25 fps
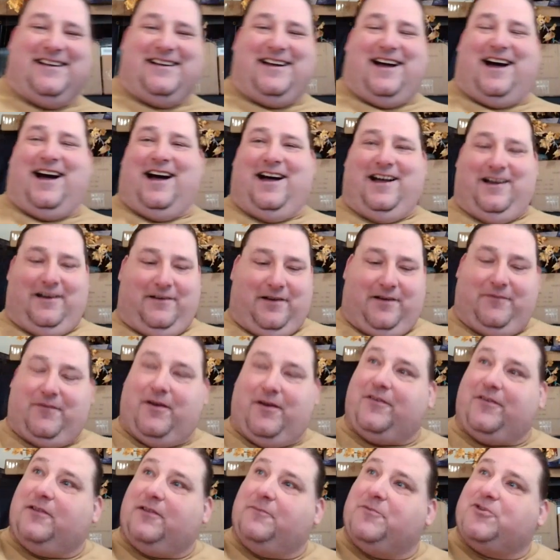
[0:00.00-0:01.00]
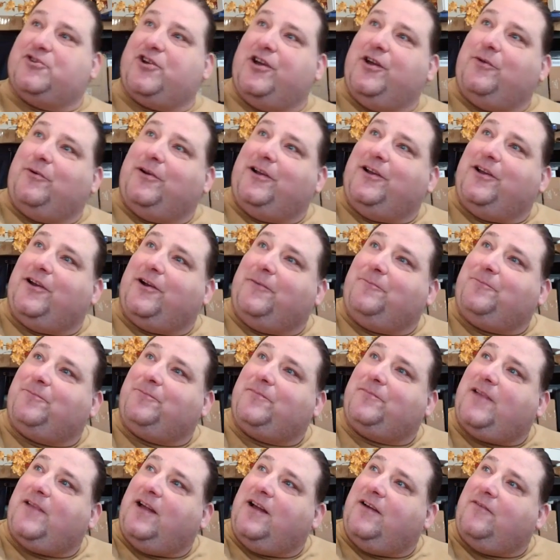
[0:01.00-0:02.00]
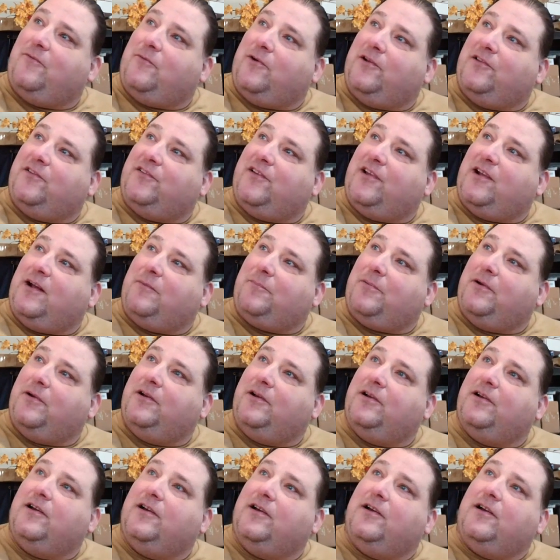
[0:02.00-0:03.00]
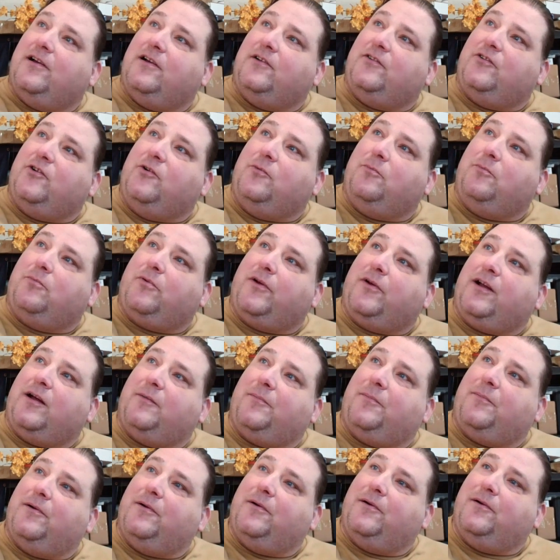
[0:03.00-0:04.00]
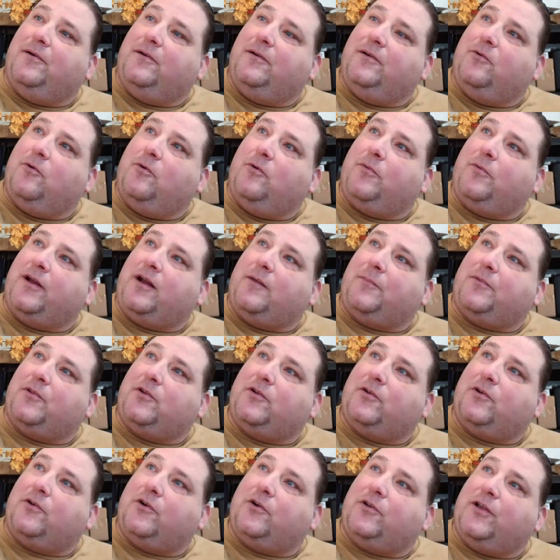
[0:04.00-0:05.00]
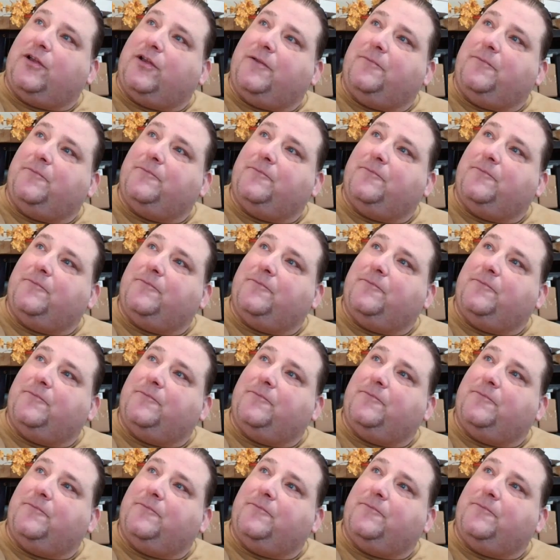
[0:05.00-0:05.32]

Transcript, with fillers: uh, let me show you one here. I have one set up to bring up. We'll bring it up a little early.